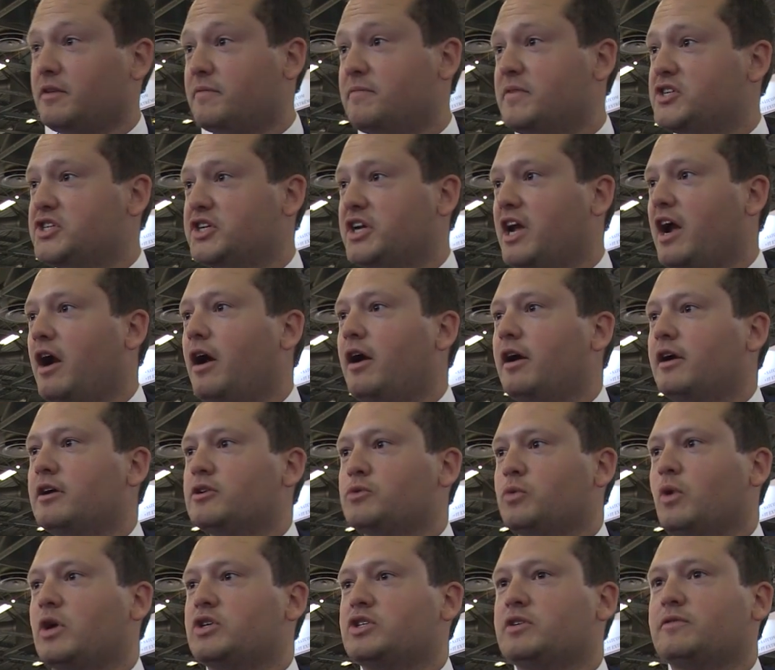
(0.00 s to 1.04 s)
fishing
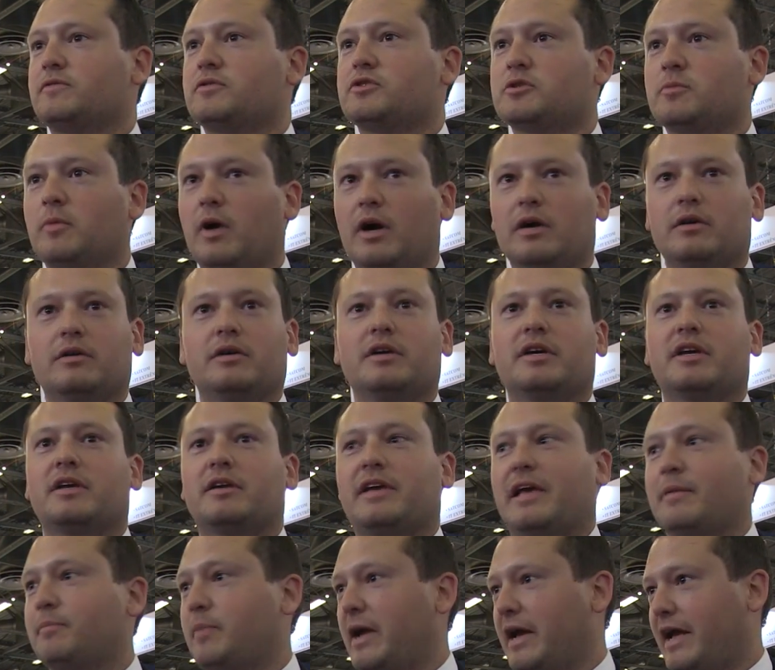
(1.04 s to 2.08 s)
areas, watching for smuggling,
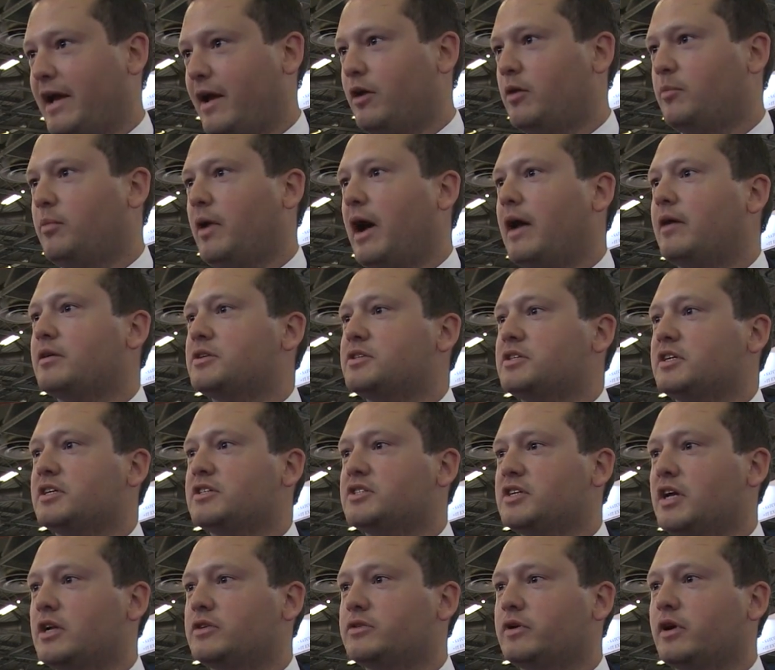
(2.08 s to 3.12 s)
counter piracy,
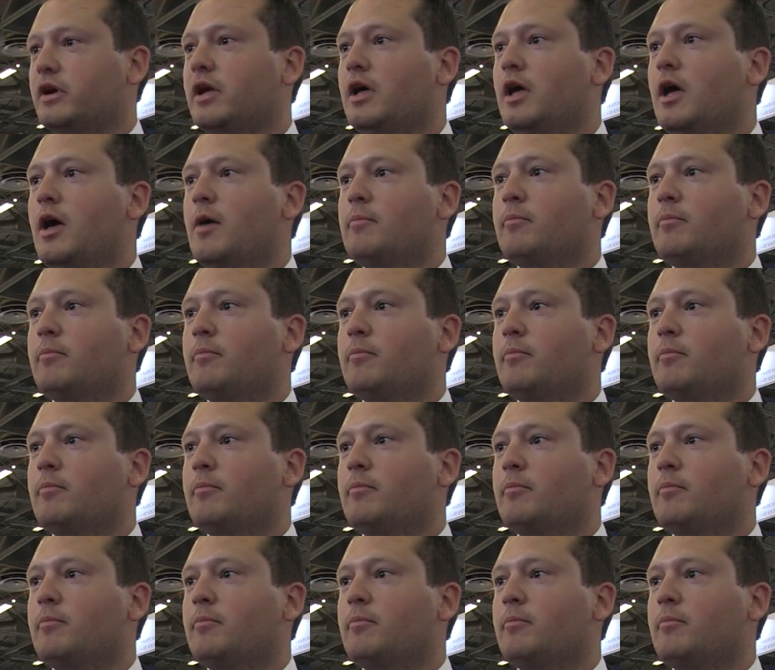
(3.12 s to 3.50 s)
etc.